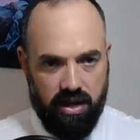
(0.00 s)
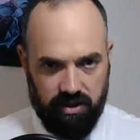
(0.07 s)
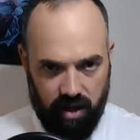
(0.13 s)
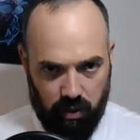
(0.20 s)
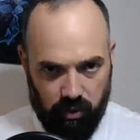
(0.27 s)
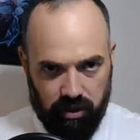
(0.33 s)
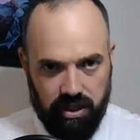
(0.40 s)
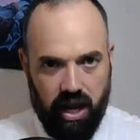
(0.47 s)
as
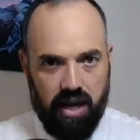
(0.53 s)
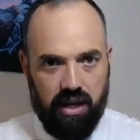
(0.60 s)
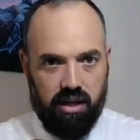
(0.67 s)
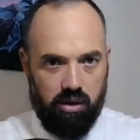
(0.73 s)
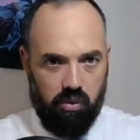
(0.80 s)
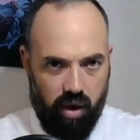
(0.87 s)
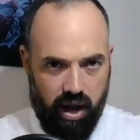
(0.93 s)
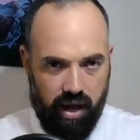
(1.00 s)
they were
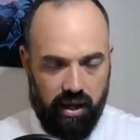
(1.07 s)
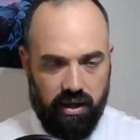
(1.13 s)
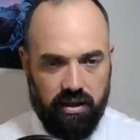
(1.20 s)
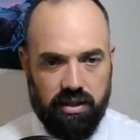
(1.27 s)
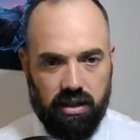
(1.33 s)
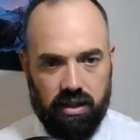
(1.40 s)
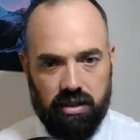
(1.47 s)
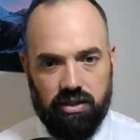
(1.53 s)
taken away
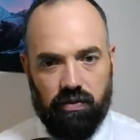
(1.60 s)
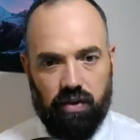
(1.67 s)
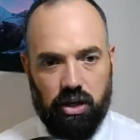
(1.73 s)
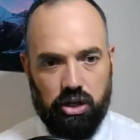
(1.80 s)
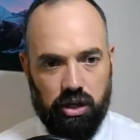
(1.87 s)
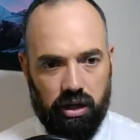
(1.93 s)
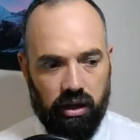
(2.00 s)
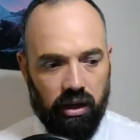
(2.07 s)
into this
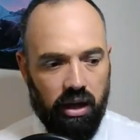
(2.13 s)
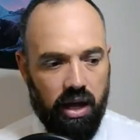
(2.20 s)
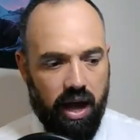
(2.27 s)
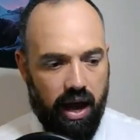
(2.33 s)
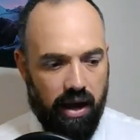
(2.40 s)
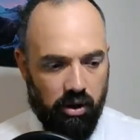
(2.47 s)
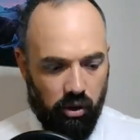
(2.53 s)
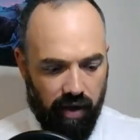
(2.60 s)
vision,
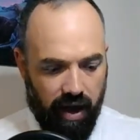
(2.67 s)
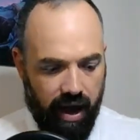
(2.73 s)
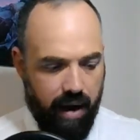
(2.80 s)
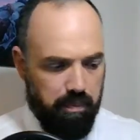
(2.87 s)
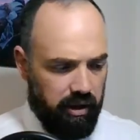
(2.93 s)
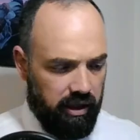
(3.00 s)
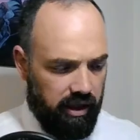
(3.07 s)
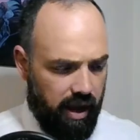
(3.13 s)
and all that
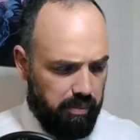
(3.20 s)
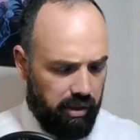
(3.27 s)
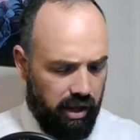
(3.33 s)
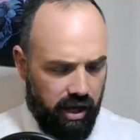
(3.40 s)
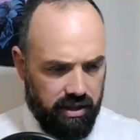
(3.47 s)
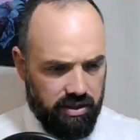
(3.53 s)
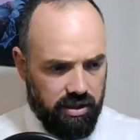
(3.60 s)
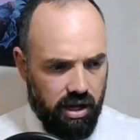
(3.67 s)
happened in that
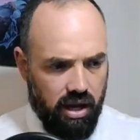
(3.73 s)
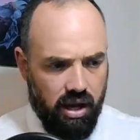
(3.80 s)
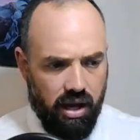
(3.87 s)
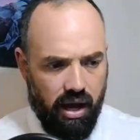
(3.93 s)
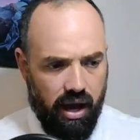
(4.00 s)
place.